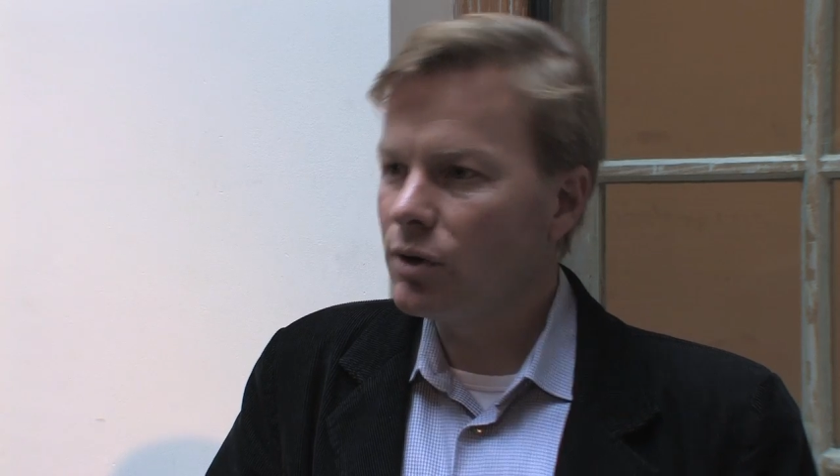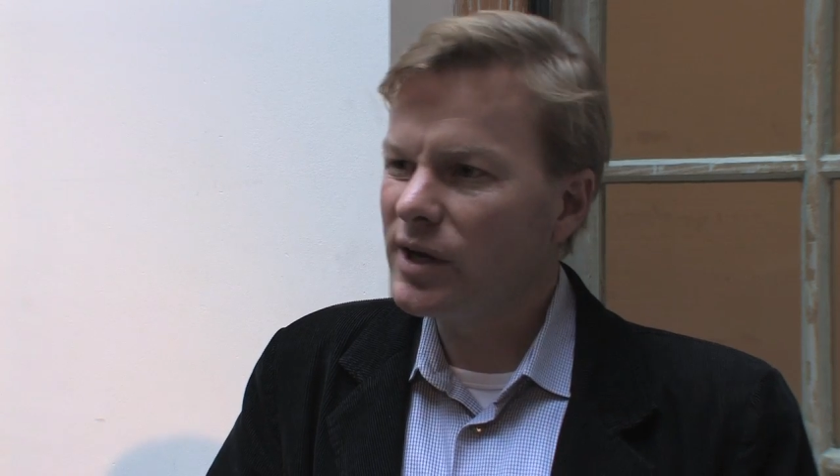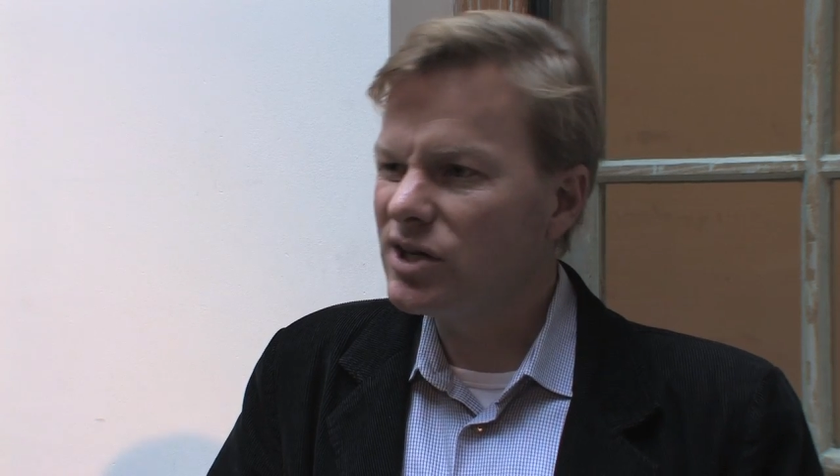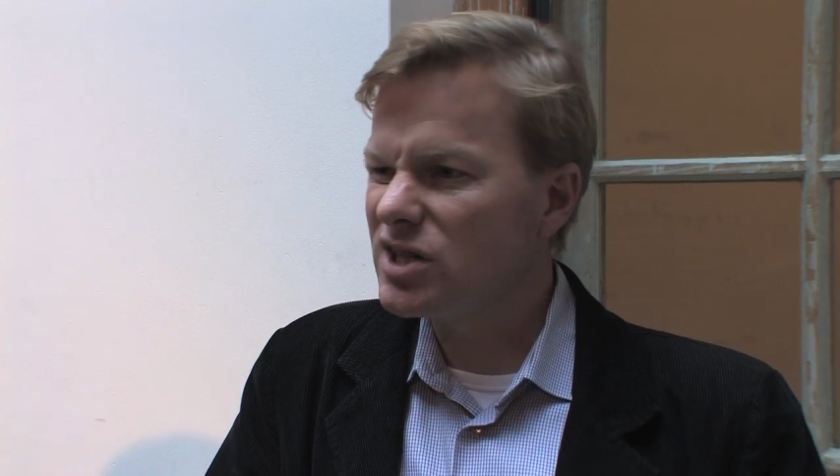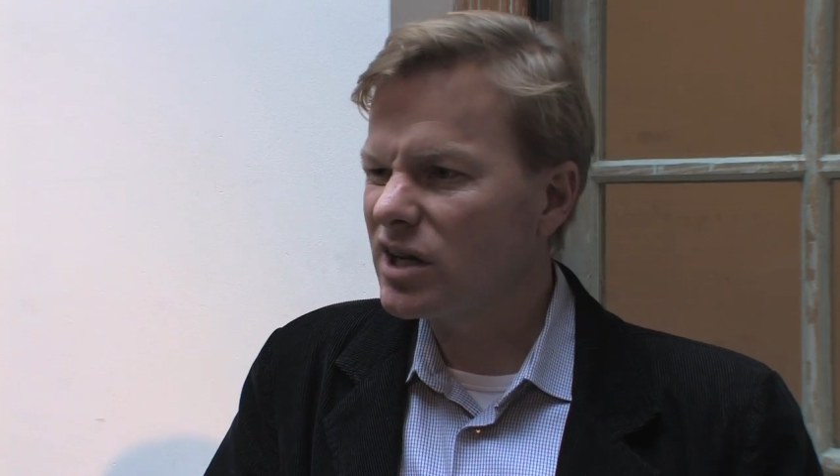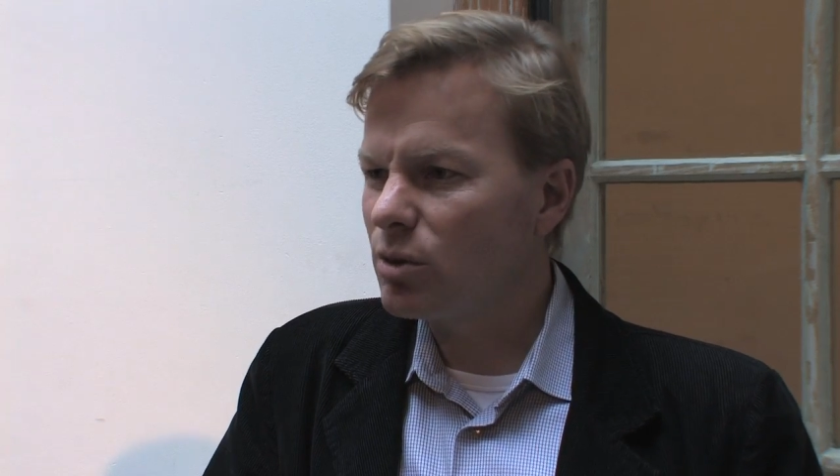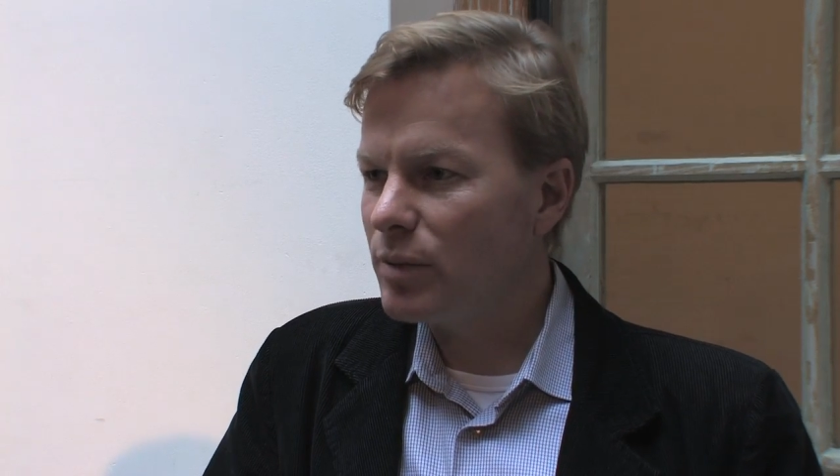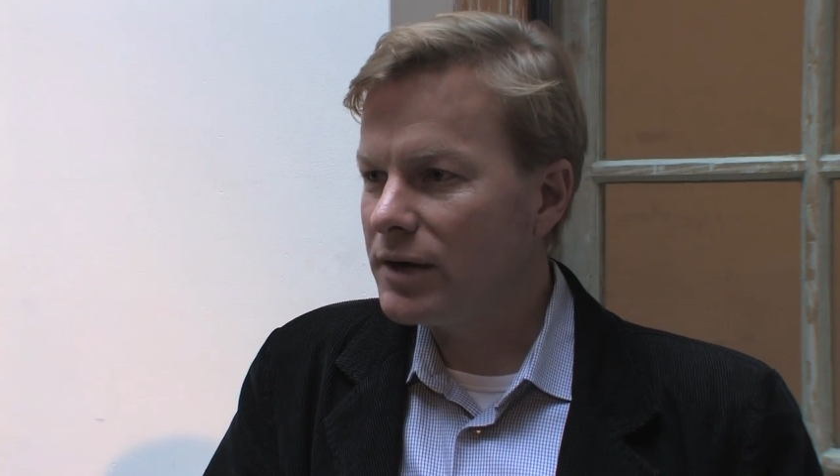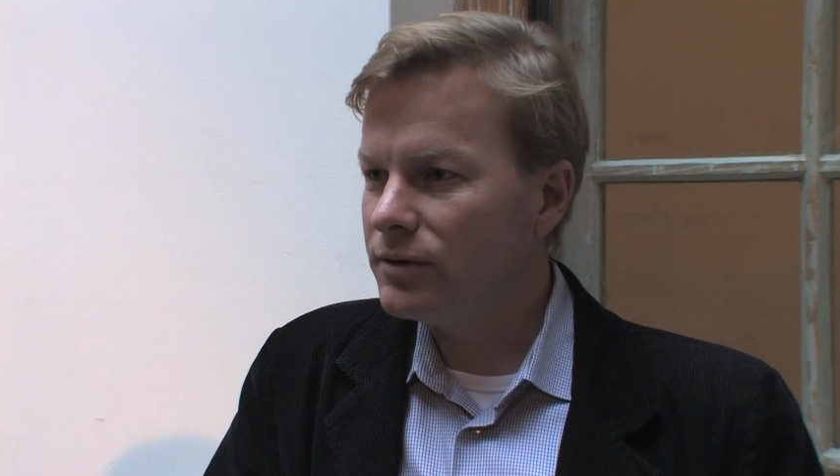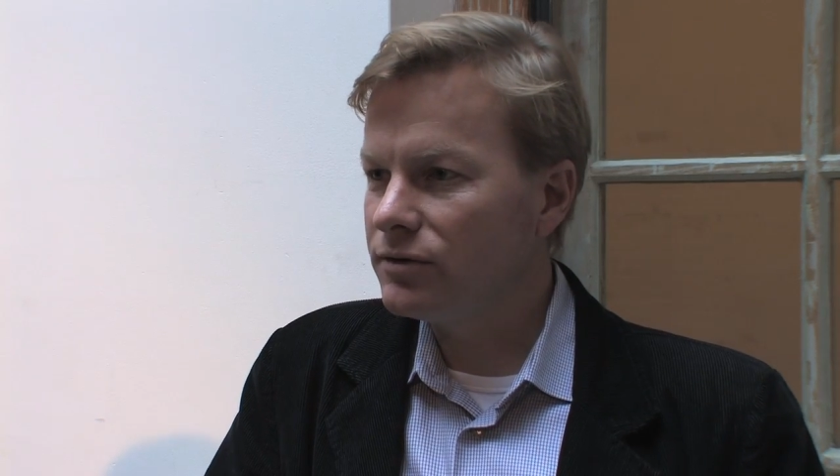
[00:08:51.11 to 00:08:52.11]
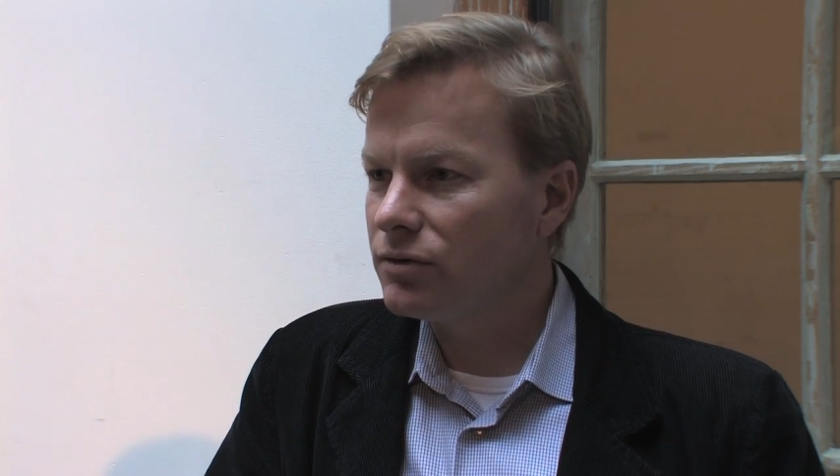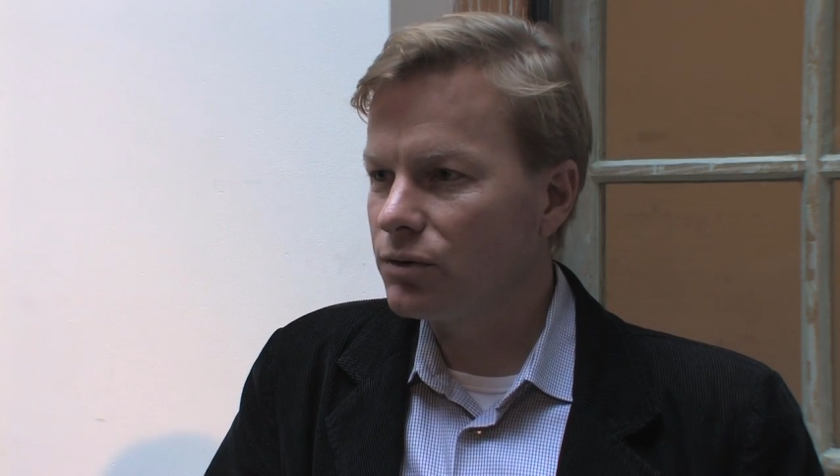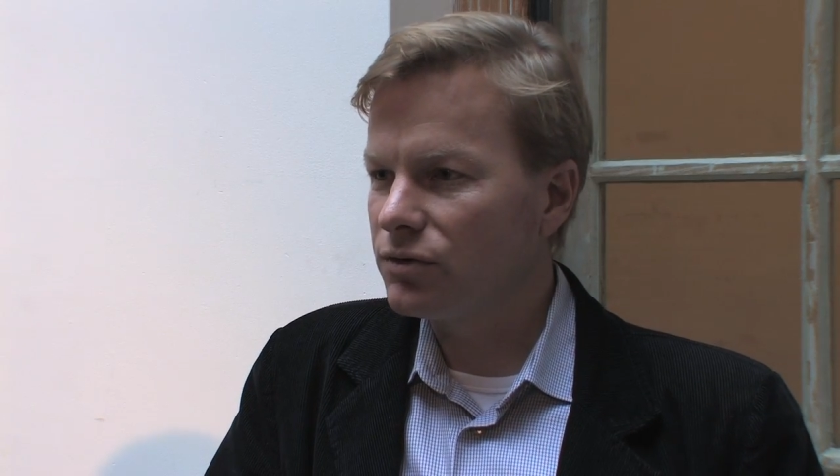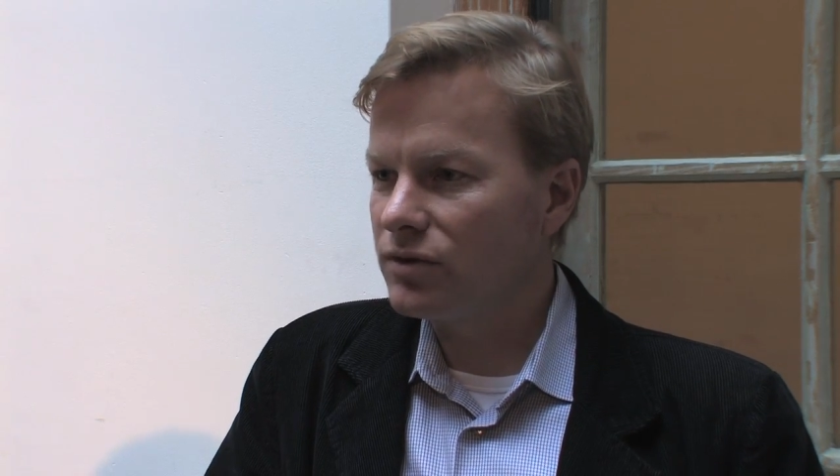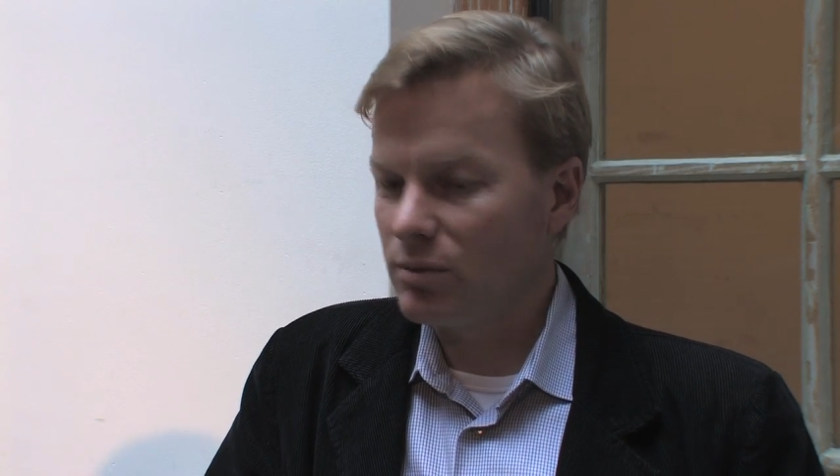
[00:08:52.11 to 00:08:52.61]
a way to check your balance,
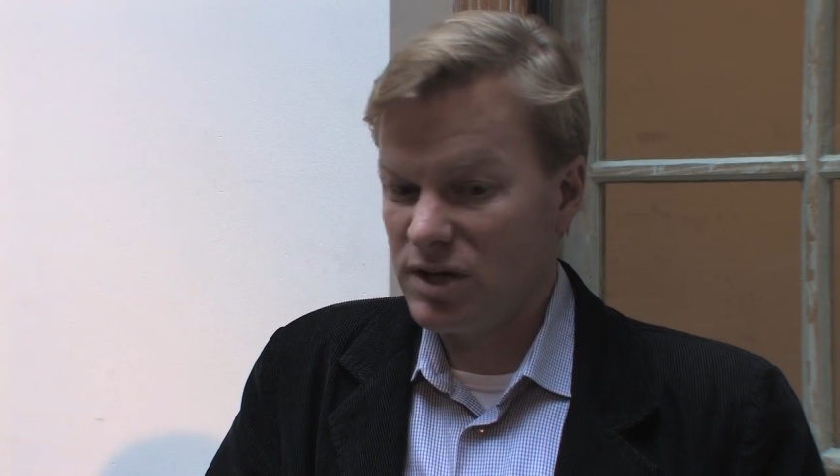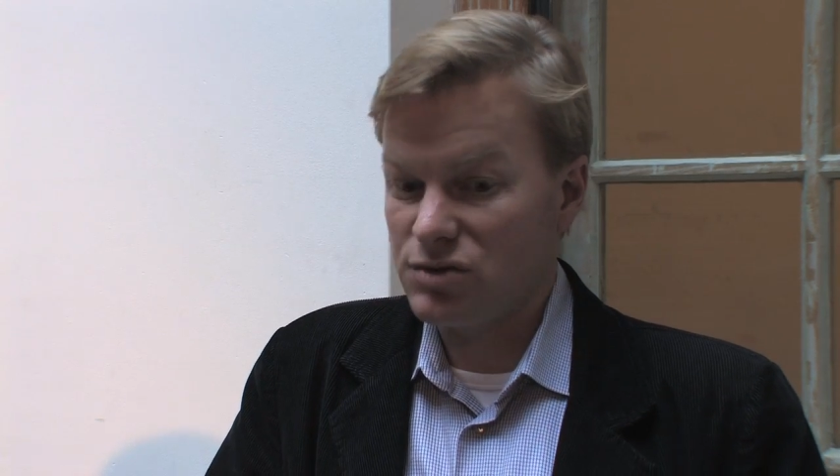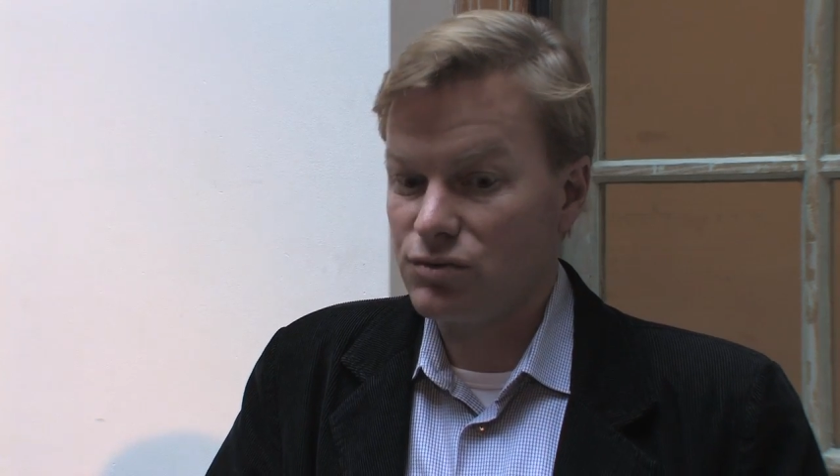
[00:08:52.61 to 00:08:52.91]
or somebody that's